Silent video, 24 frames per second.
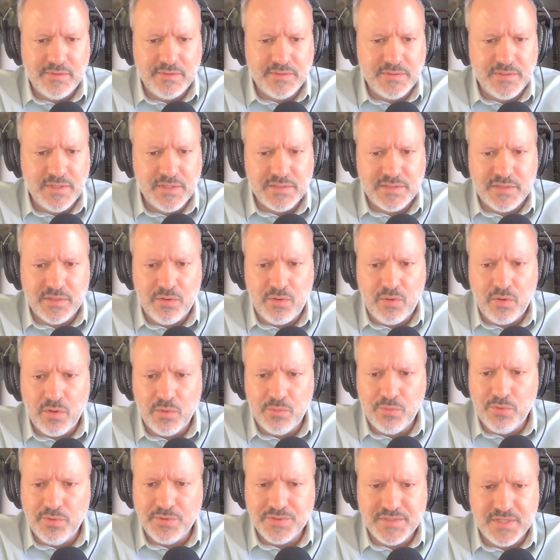Just a
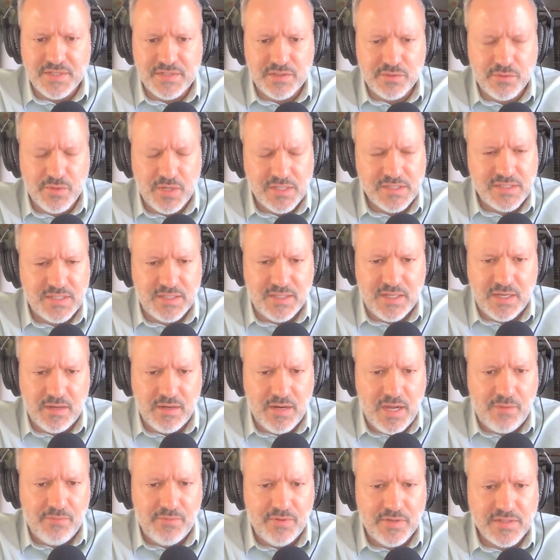horrible situation
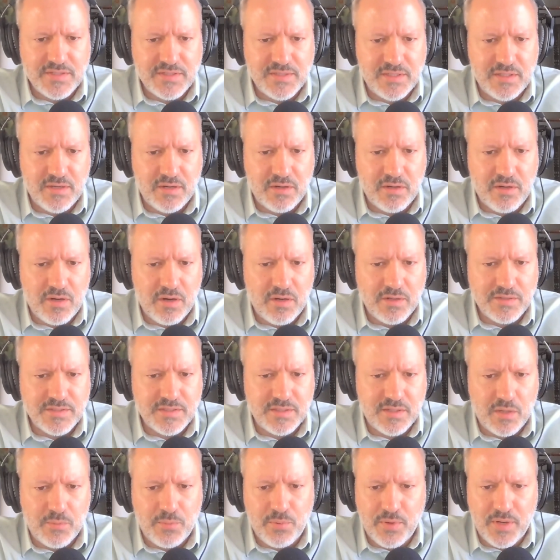there. Obviously, our
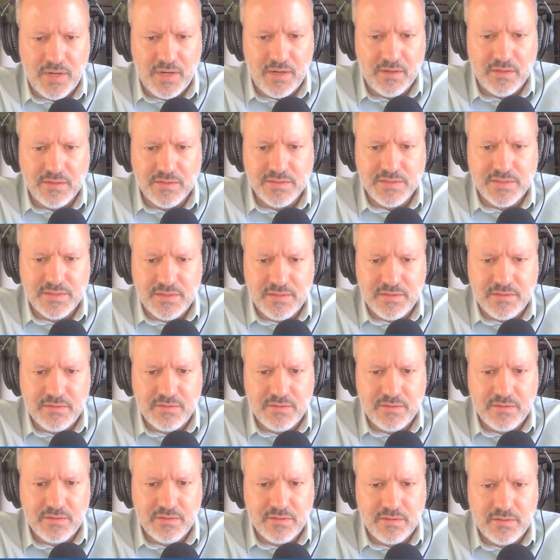hearts and our prayers
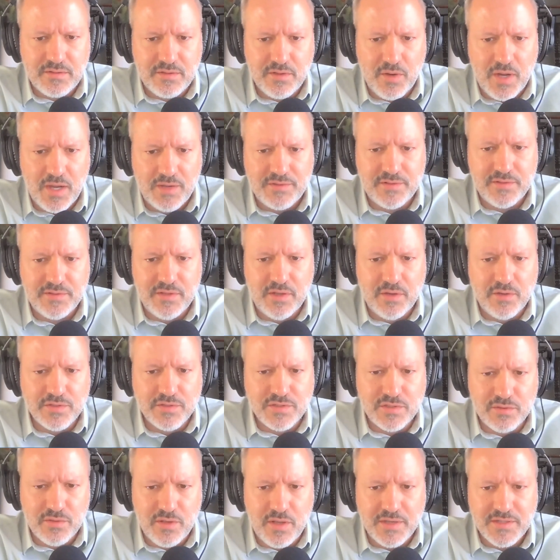go out to
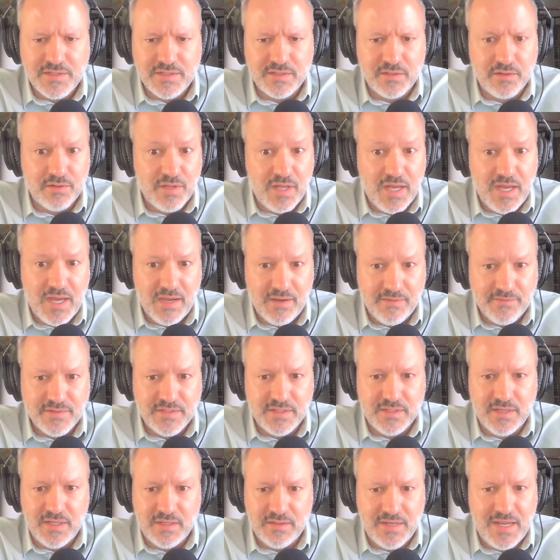those who lost their lives
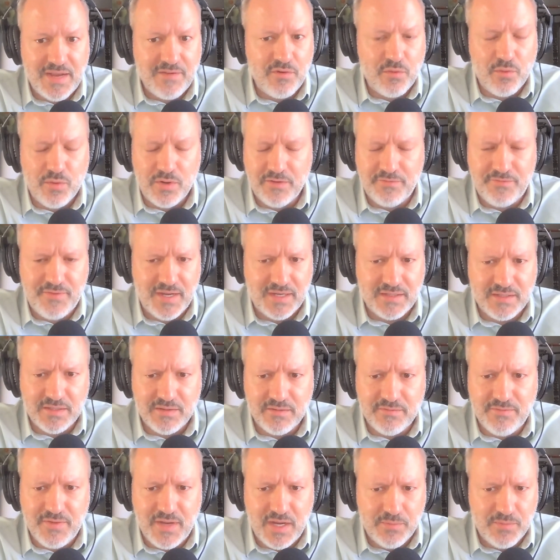and everyone
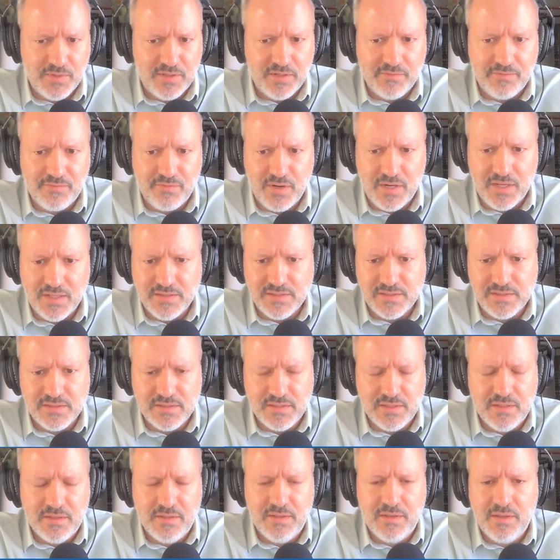affected, family and
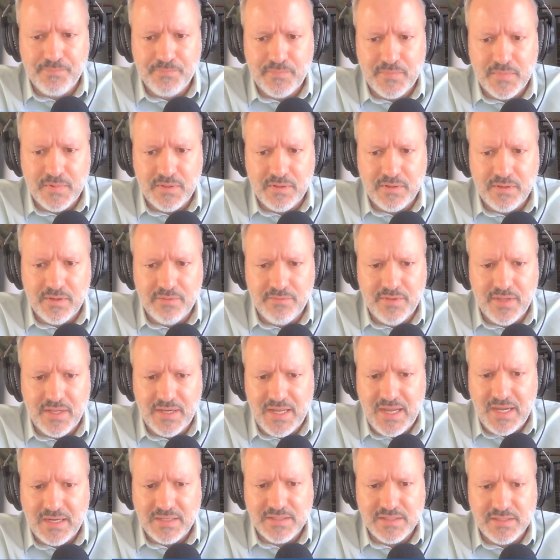friends of
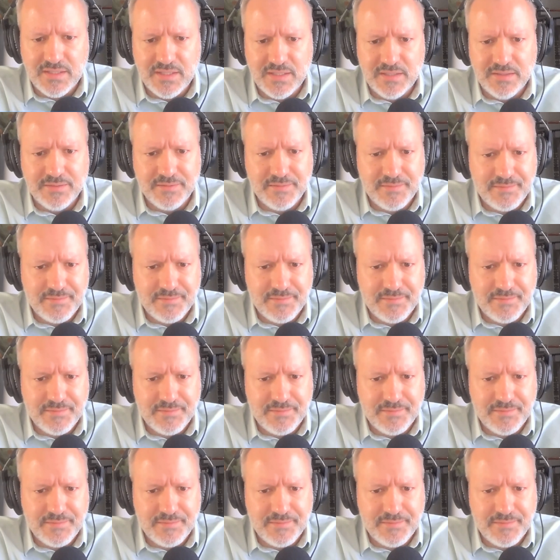that accident.